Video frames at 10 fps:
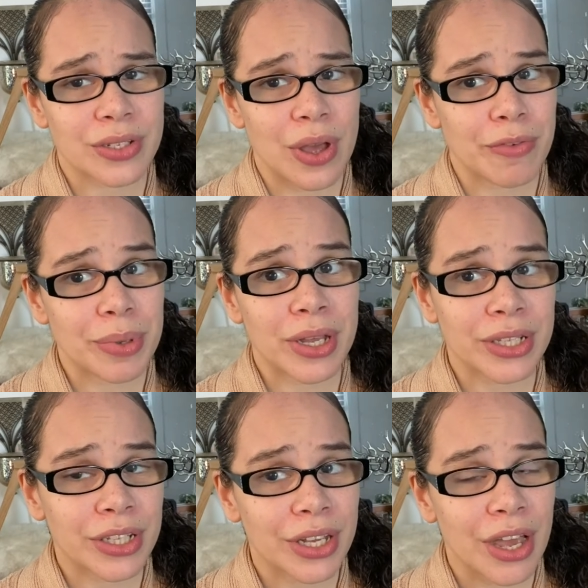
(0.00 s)
So I've been
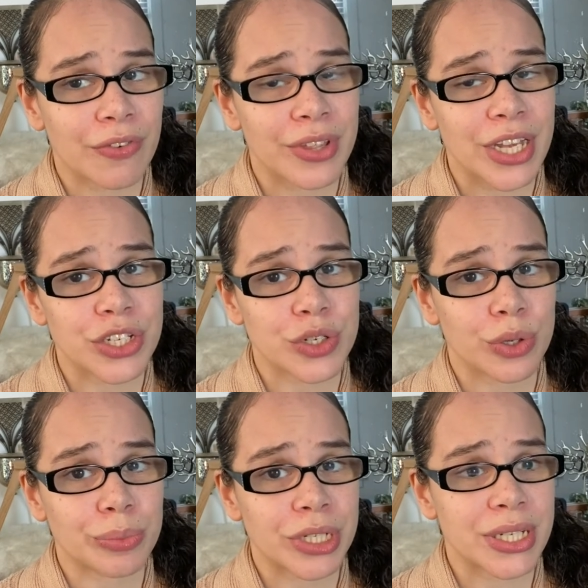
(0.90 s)
on the lookout for that. She
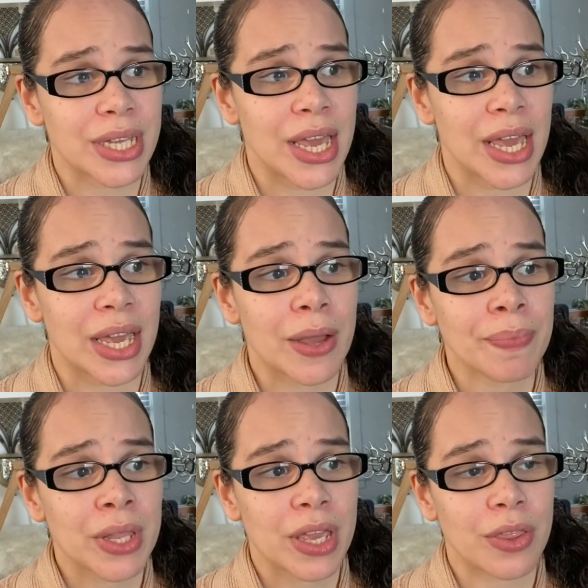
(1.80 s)
told me to take
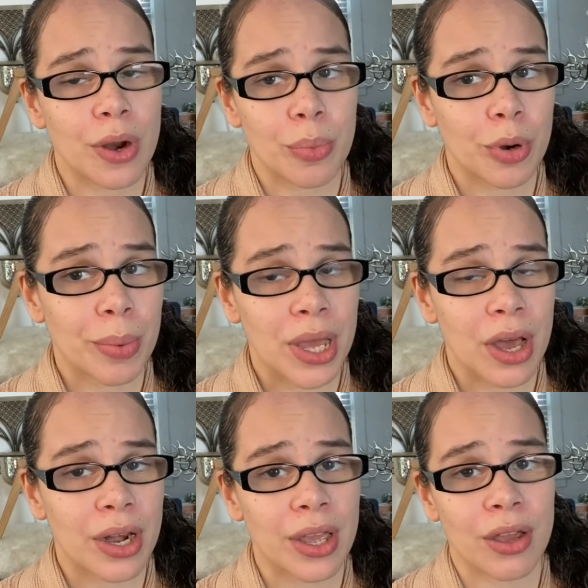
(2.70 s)
either a
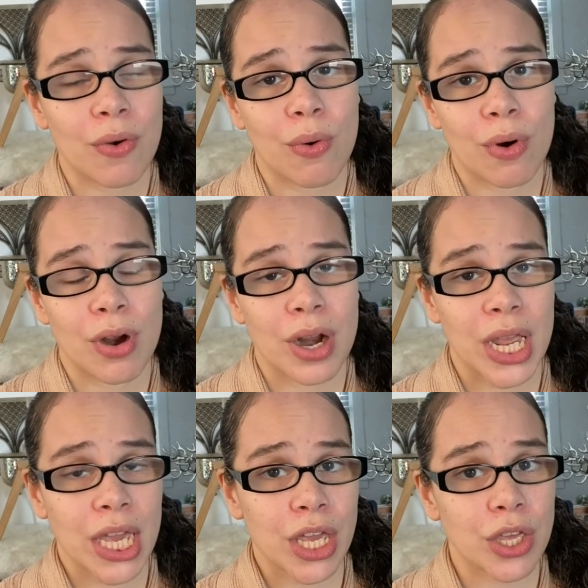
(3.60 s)
probiotic
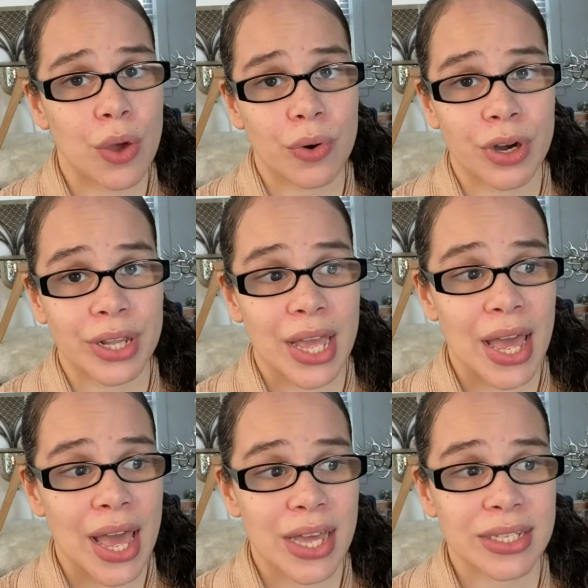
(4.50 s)
or eat yogurt that
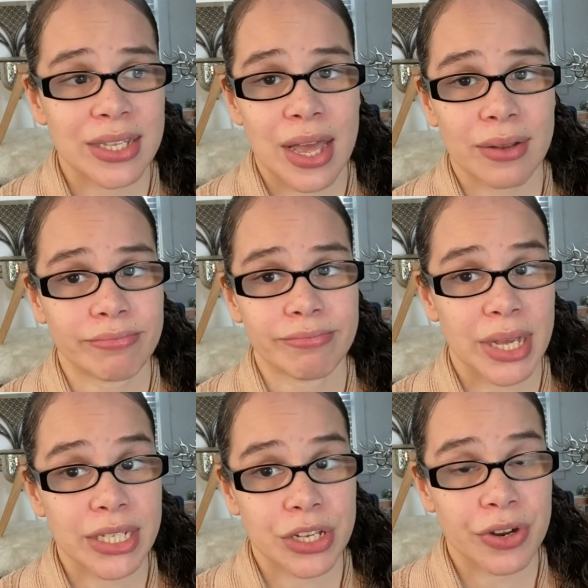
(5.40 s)
has that
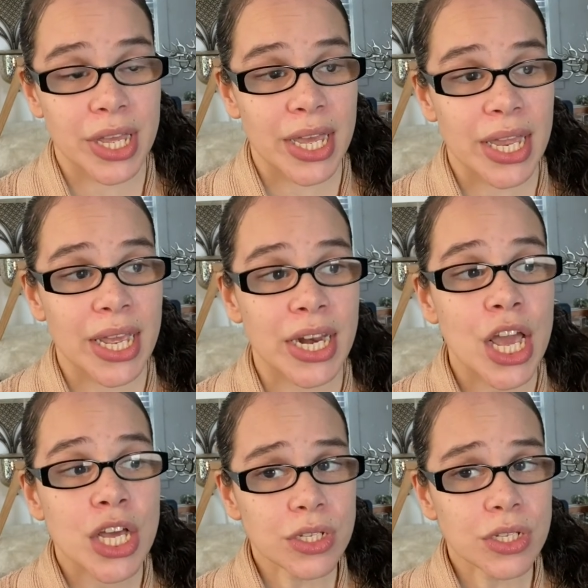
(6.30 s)
bacteria in it.